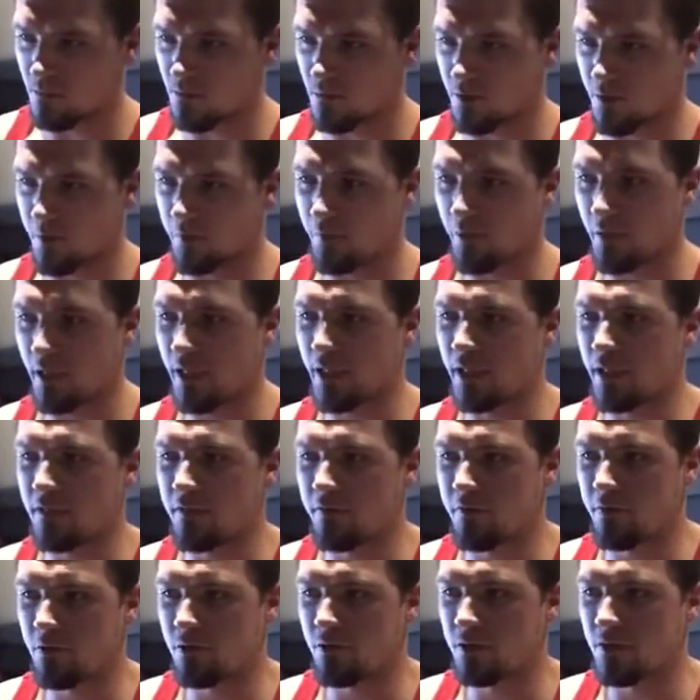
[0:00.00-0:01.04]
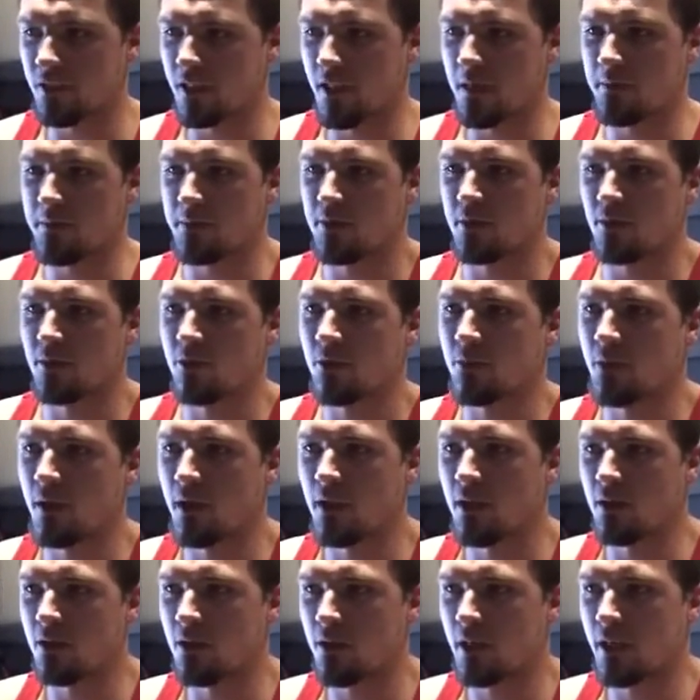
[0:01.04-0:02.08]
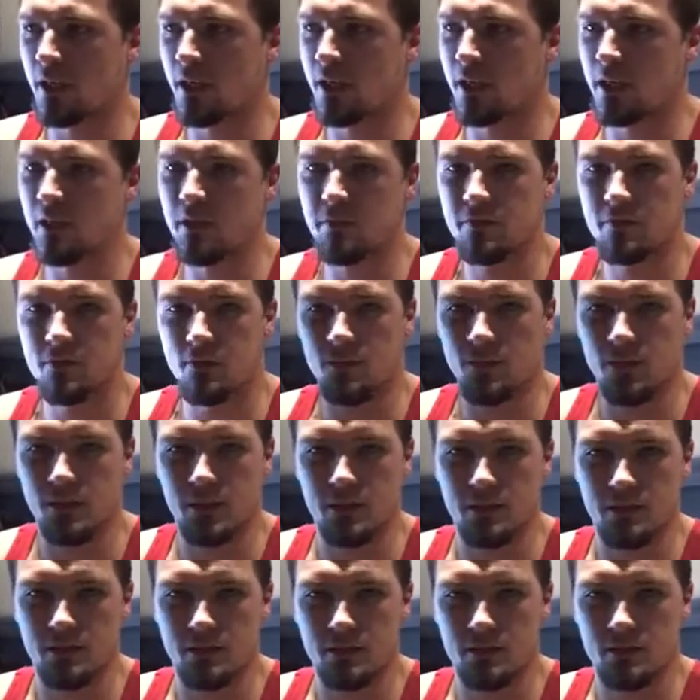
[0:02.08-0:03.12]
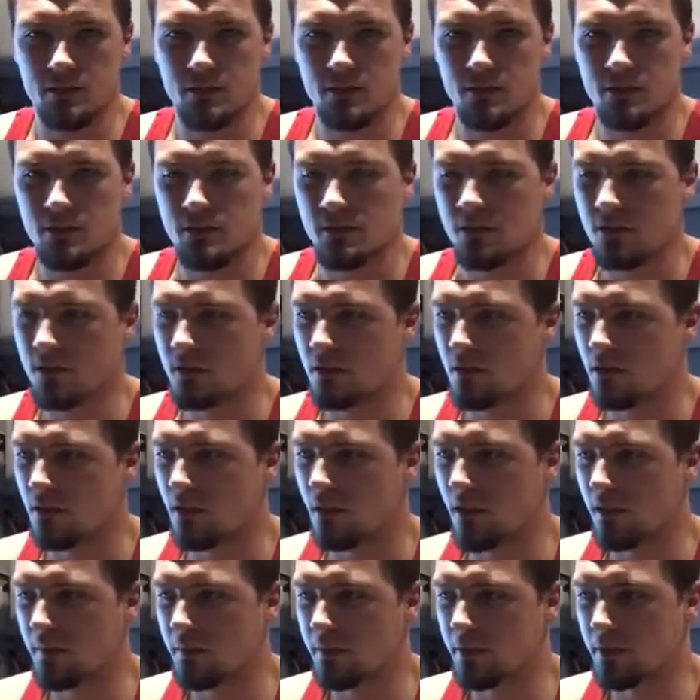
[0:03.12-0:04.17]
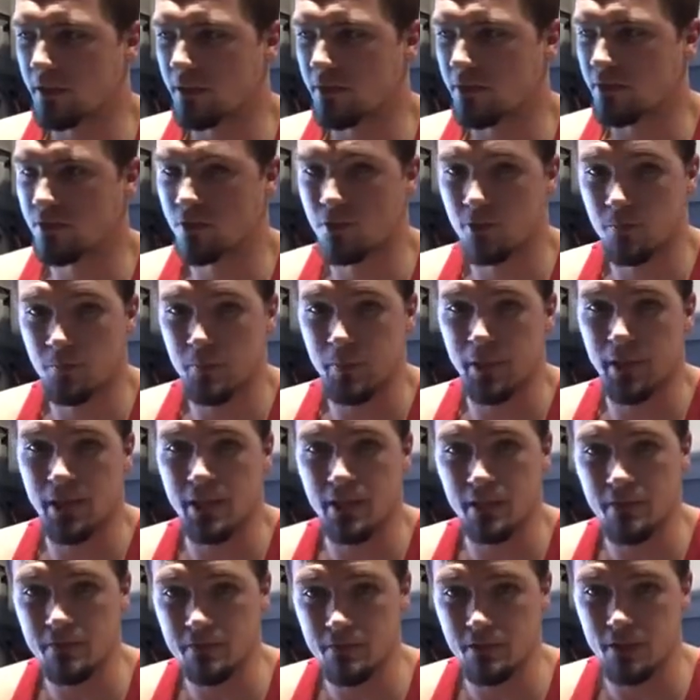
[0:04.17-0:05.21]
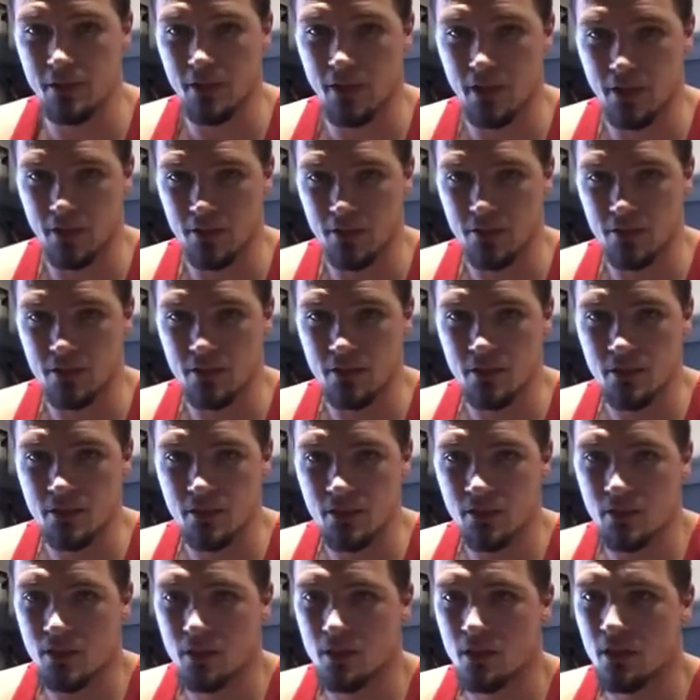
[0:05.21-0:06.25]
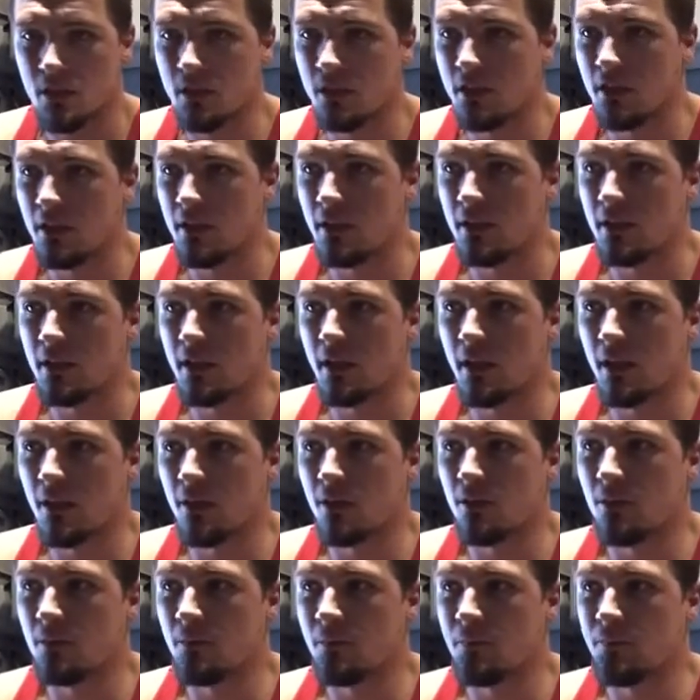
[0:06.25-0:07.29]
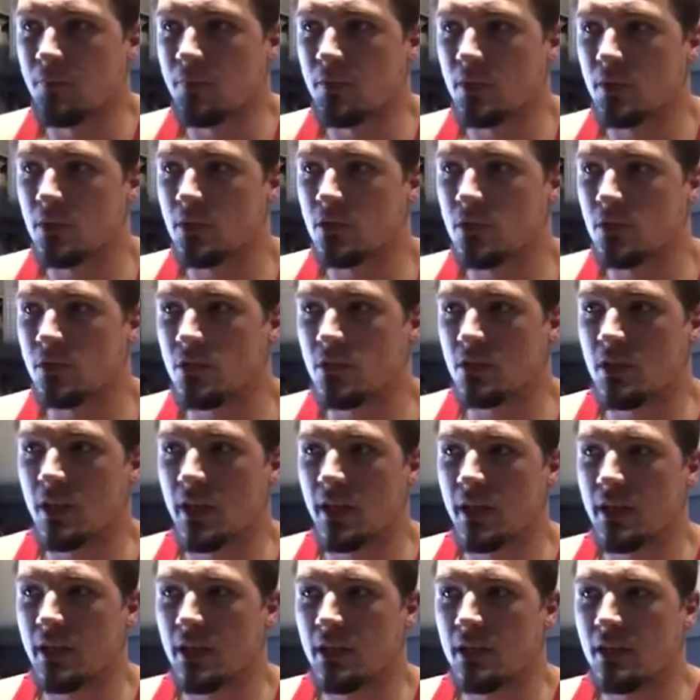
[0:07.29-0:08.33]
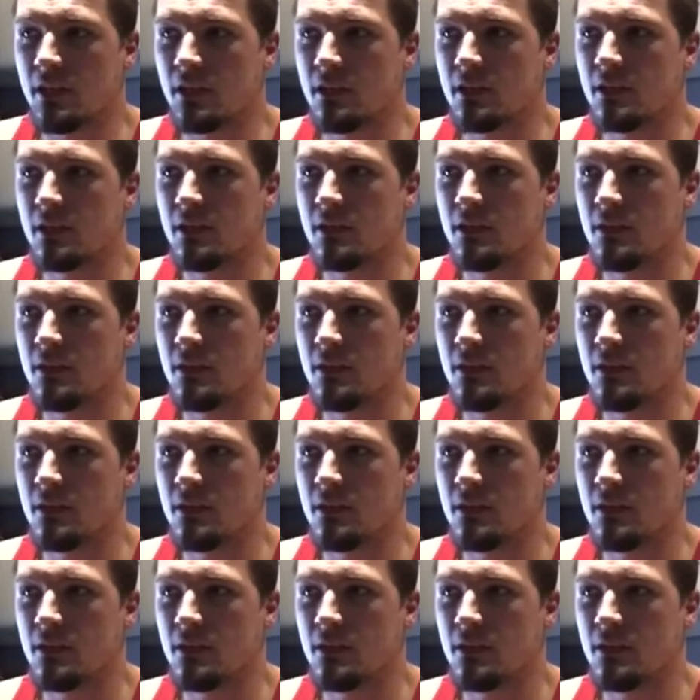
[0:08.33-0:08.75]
when you're planning your fuel stops, though, you want to look at IFTA rates, because you're paying IFTA now. Now, Schneider